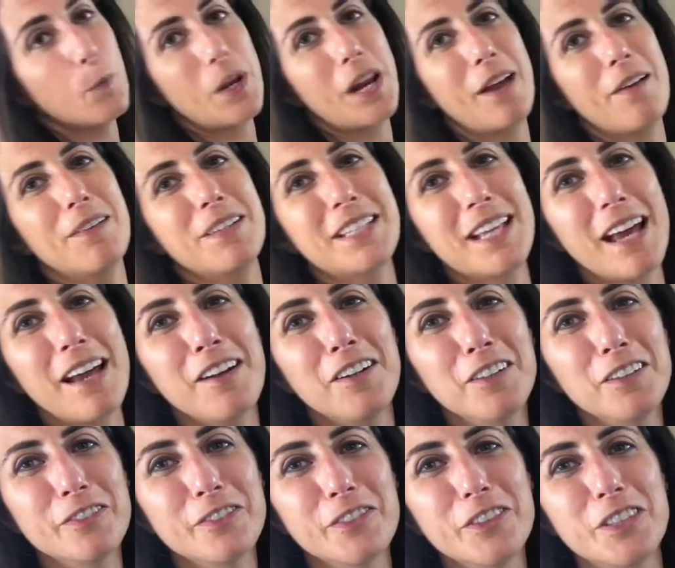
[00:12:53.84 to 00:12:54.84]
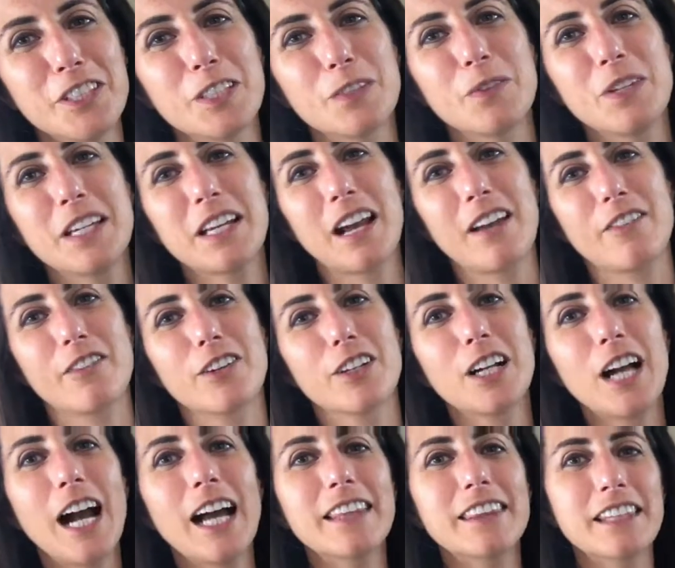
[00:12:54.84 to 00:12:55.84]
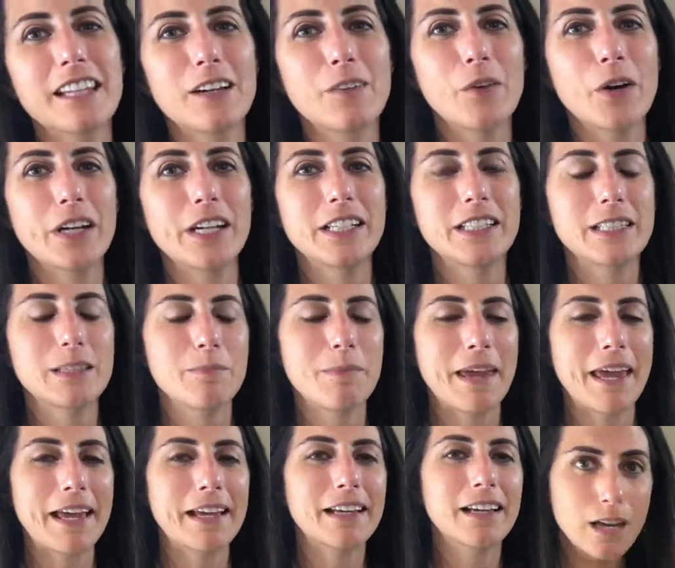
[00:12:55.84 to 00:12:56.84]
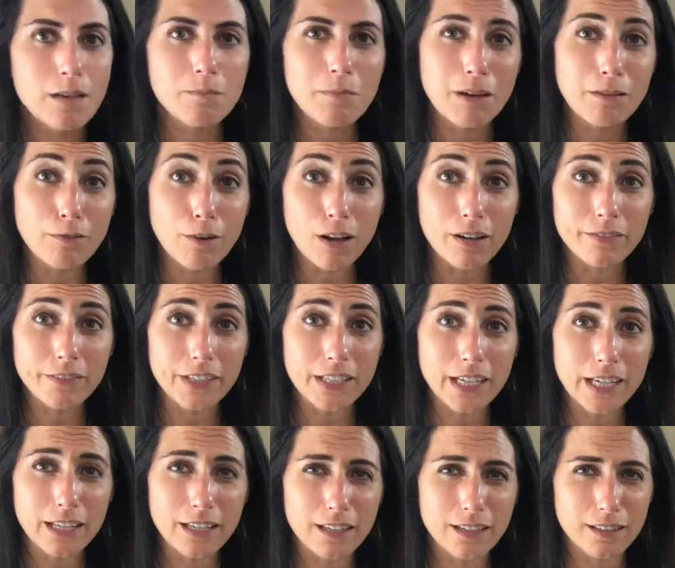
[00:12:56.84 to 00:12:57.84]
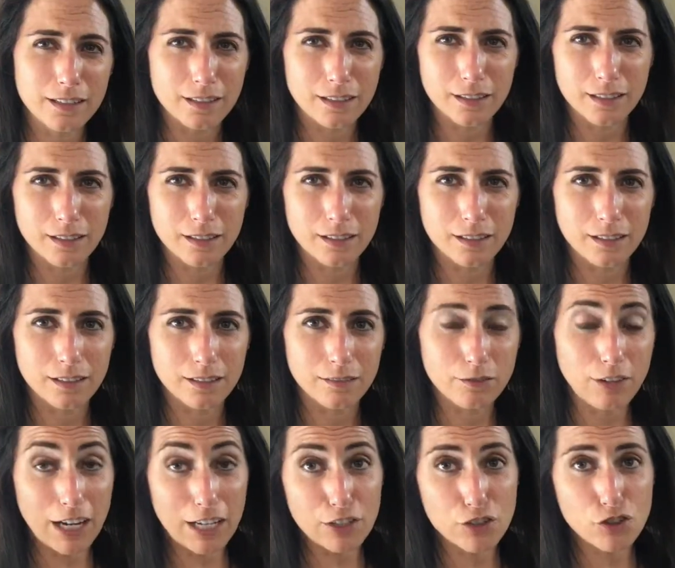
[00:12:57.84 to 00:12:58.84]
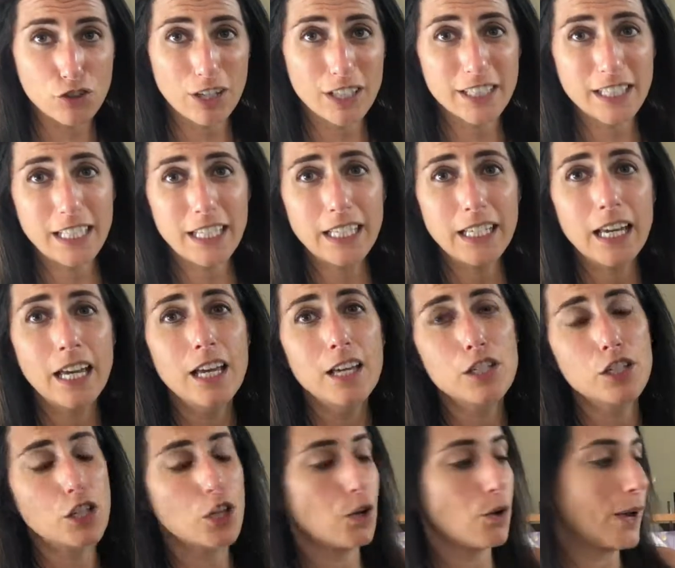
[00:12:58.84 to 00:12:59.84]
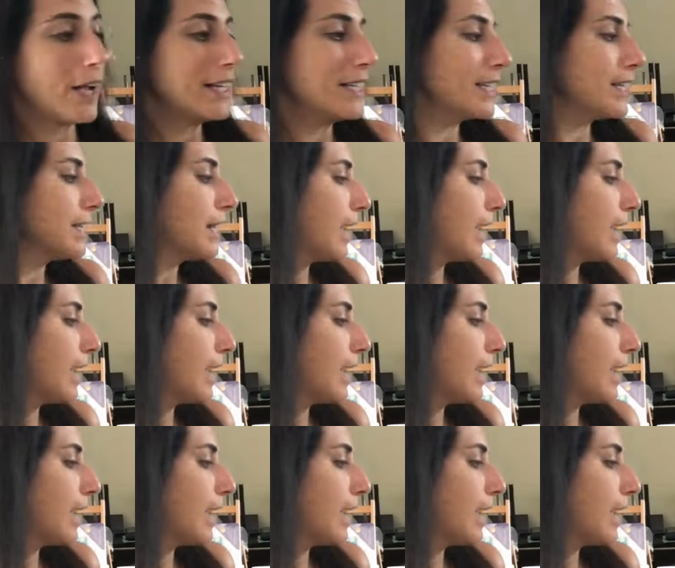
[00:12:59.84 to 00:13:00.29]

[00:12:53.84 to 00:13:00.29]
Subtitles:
when I was at Whole Foods this week, I forgot that I wanted to make my raw vegan ranch dressing. So I did